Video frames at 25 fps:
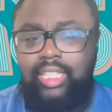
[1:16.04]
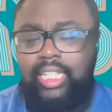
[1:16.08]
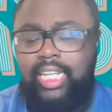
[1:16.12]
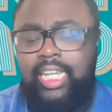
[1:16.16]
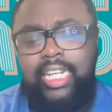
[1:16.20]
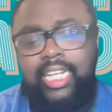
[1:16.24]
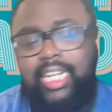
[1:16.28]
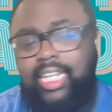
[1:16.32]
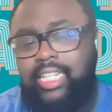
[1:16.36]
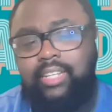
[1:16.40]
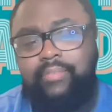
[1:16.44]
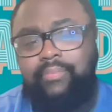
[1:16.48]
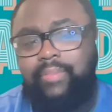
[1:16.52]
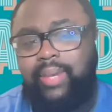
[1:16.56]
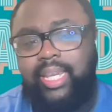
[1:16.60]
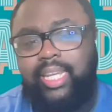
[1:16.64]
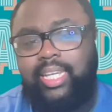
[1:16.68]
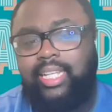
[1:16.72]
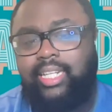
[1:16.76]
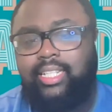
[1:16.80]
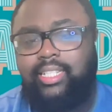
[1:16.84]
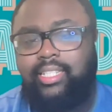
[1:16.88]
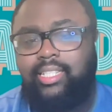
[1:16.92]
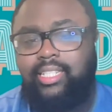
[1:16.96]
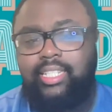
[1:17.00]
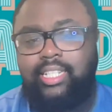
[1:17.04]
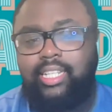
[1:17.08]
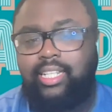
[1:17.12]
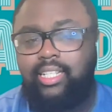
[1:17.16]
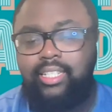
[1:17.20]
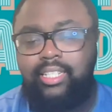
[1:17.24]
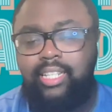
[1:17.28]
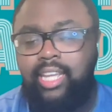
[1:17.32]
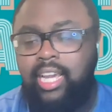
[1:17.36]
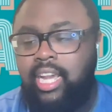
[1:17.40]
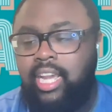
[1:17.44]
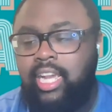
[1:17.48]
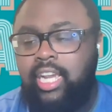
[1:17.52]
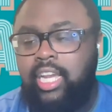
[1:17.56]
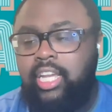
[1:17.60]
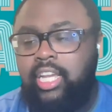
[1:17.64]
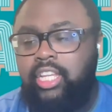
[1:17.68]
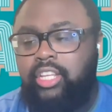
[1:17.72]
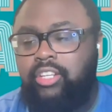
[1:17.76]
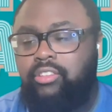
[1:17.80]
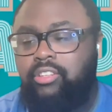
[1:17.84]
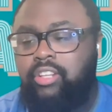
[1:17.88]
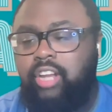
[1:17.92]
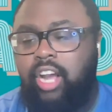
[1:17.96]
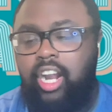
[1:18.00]
It doesn't make any sense.
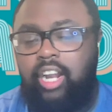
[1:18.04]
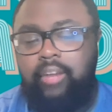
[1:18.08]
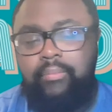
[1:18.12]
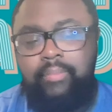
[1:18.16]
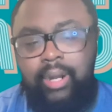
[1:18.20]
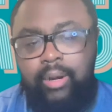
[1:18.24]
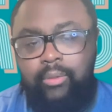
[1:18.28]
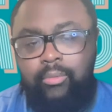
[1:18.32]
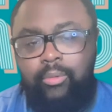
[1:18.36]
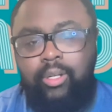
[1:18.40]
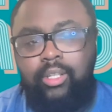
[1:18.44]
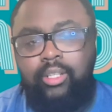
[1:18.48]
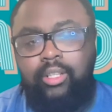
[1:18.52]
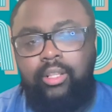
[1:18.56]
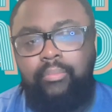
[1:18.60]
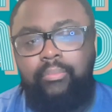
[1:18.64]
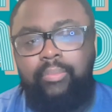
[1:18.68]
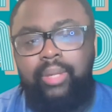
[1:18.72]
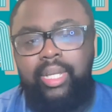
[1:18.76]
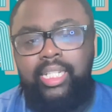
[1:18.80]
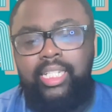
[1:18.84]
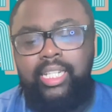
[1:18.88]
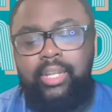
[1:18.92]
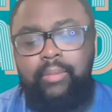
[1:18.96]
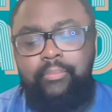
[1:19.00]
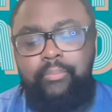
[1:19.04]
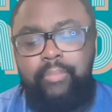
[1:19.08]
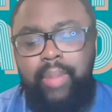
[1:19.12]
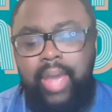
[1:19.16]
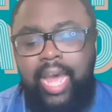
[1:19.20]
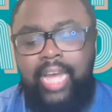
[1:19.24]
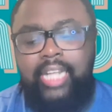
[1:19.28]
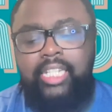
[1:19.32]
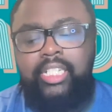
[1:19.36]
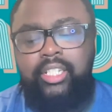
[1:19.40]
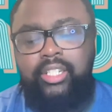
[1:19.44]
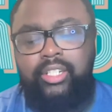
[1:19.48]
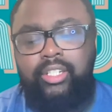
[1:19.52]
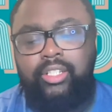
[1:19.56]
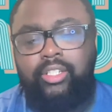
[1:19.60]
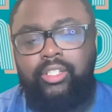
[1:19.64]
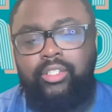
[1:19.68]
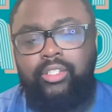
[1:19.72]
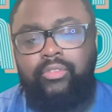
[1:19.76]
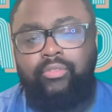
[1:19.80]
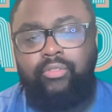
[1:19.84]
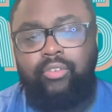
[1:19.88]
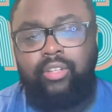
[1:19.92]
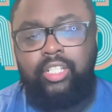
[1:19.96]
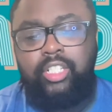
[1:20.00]
You talk about one of the best
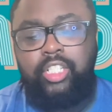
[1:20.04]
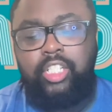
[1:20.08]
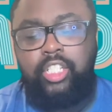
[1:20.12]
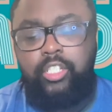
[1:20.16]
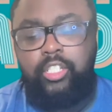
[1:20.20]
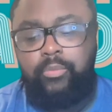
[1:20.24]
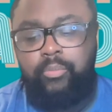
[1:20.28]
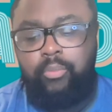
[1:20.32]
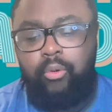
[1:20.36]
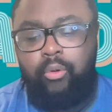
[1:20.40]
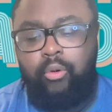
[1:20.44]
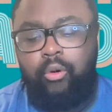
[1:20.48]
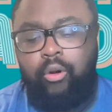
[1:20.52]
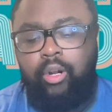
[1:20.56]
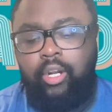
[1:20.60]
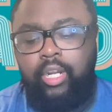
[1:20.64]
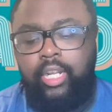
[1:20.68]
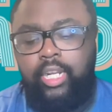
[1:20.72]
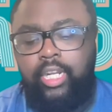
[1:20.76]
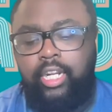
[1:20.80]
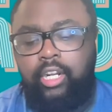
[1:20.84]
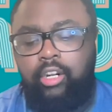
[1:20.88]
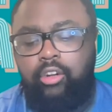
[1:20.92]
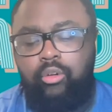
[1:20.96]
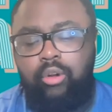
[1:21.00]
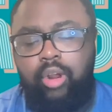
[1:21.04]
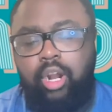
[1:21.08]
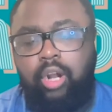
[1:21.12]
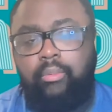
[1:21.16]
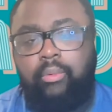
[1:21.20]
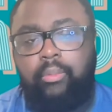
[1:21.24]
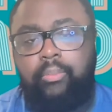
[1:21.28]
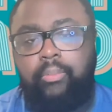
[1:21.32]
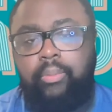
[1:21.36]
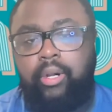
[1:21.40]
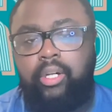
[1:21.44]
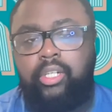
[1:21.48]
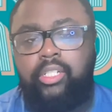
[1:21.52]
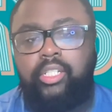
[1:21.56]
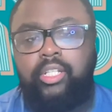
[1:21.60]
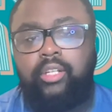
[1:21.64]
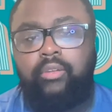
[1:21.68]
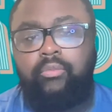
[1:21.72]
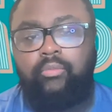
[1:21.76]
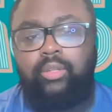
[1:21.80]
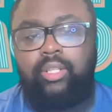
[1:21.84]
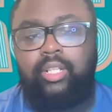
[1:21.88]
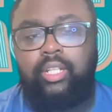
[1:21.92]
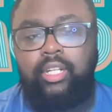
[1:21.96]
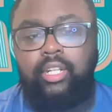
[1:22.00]
ambassadors for the sport, an incredible
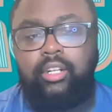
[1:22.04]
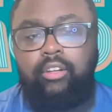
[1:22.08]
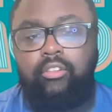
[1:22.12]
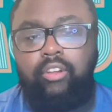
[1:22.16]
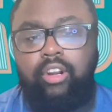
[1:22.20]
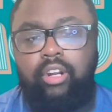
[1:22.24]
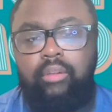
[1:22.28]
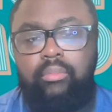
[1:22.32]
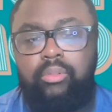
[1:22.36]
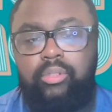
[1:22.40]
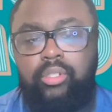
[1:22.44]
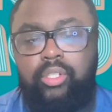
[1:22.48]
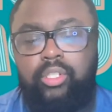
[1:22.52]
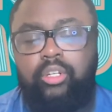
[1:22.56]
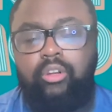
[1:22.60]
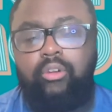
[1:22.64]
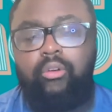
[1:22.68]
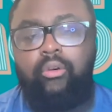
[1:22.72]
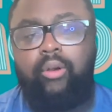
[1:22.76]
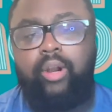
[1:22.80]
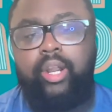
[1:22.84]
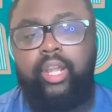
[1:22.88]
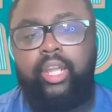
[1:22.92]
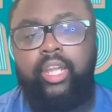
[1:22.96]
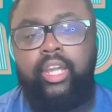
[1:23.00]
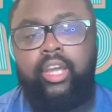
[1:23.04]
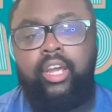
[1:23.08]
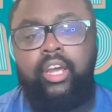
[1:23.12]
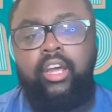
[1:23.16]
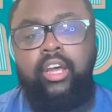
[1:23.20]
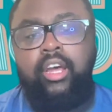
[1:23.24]
person with an incredible story.